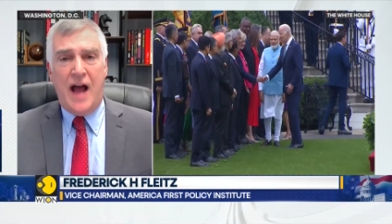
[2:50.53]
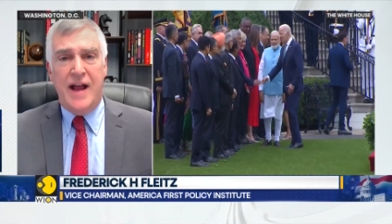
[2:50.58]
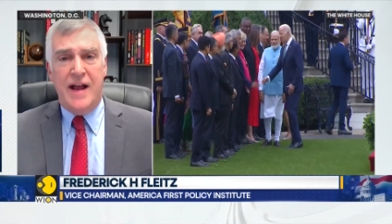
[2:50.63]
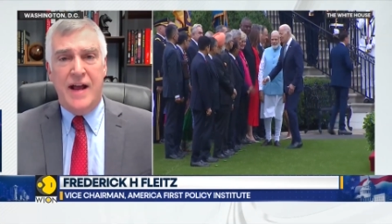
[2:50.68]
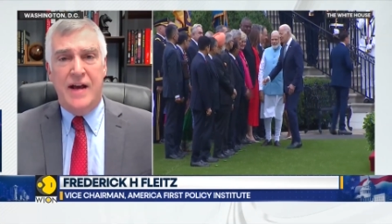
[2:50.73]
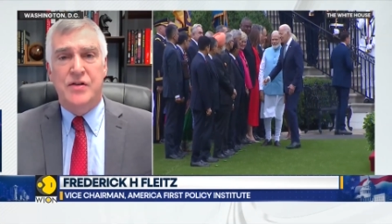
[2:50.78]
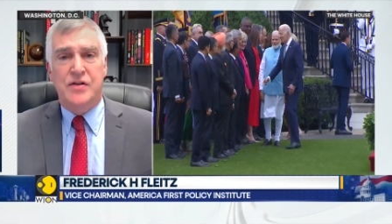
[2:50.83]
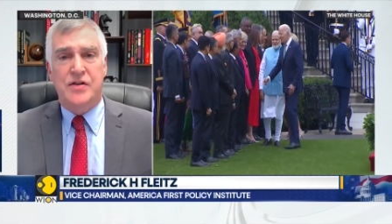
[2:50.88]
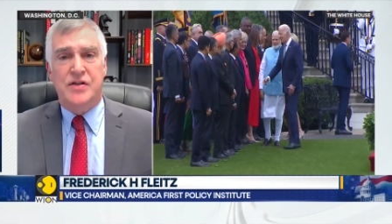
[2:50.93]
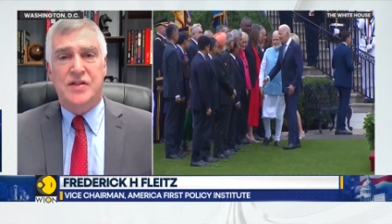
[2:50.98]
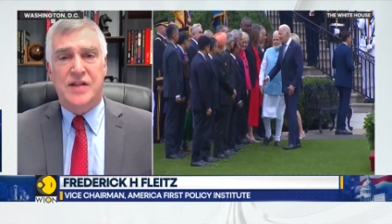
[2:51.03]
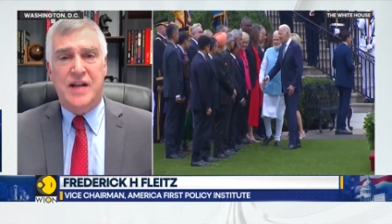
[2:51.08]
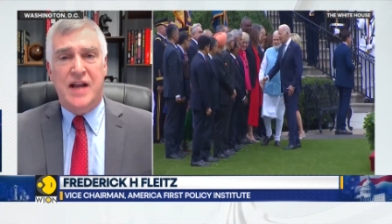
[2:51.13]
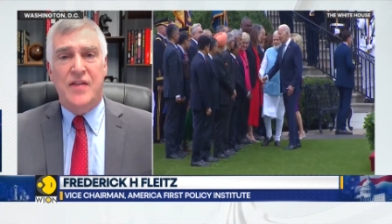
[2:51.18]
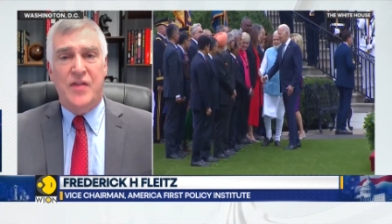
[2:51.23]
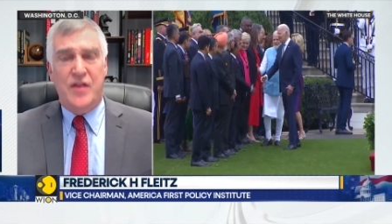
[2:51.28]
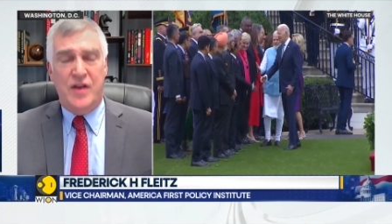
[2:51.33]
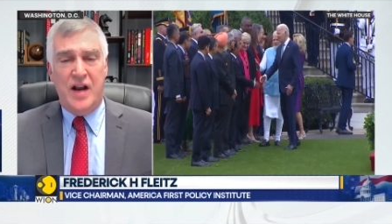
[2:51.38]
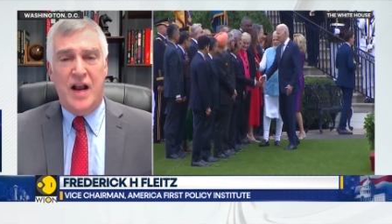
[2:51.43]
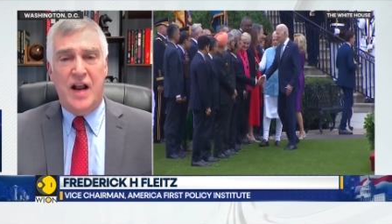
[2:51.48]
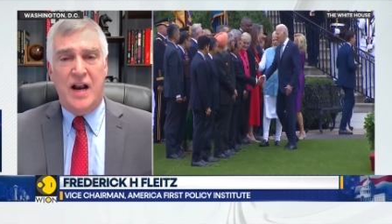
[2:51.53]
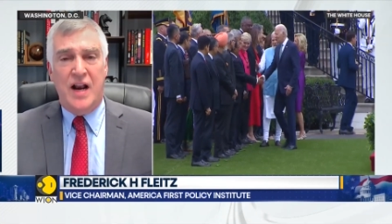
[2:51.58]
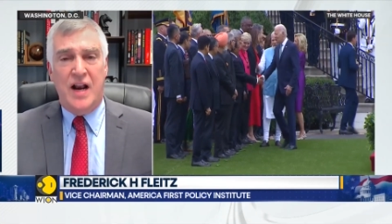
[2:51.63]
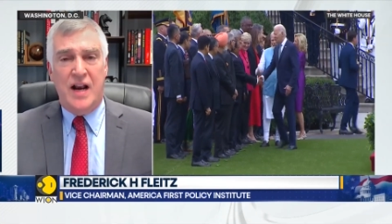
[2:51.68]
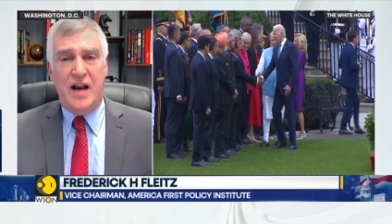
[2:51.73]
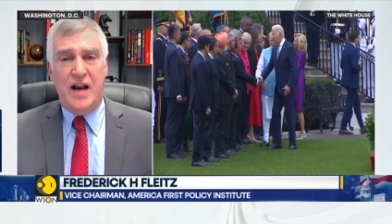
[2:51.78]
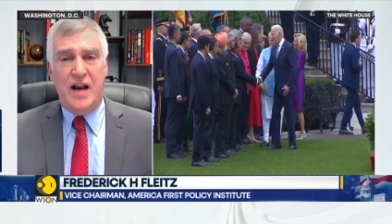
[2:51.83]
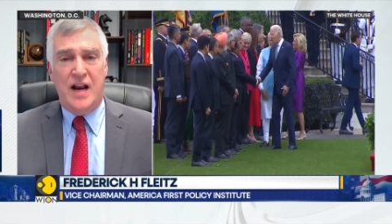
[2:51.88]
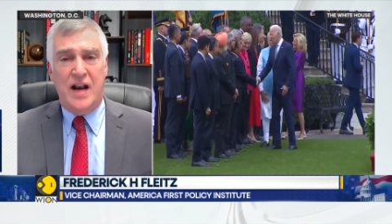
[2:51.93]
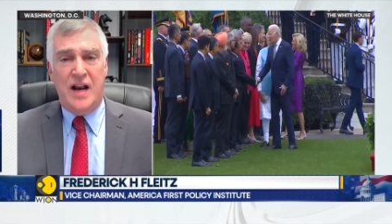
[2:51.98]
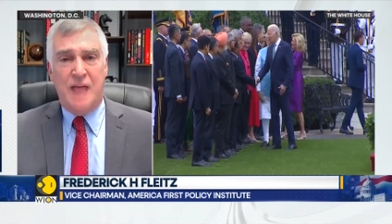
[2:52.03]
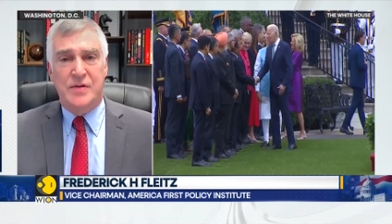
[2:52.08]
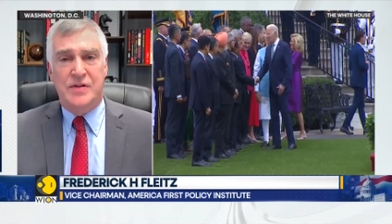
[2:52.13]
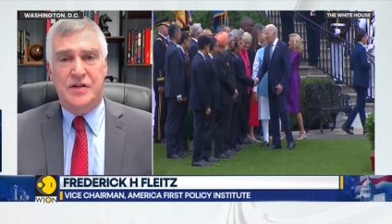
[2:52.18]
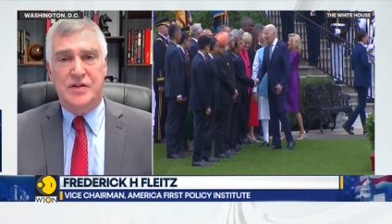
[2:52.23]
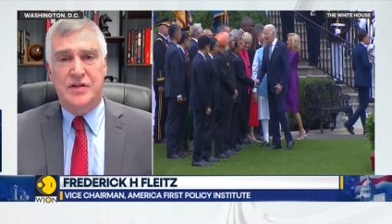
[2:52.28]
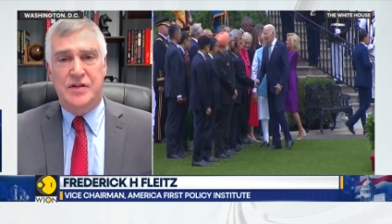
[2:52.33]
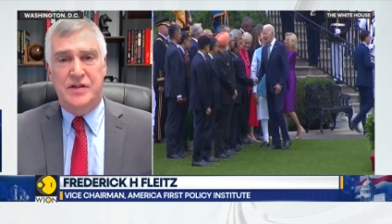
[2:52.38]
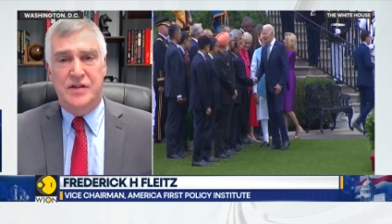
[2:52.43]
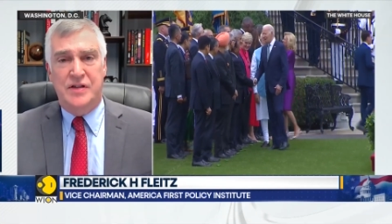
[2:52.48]
I, understand the non-aligned
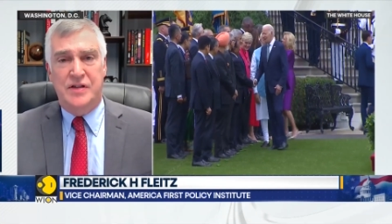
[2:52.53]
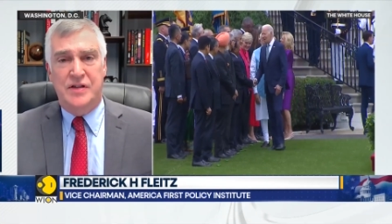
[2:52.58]
position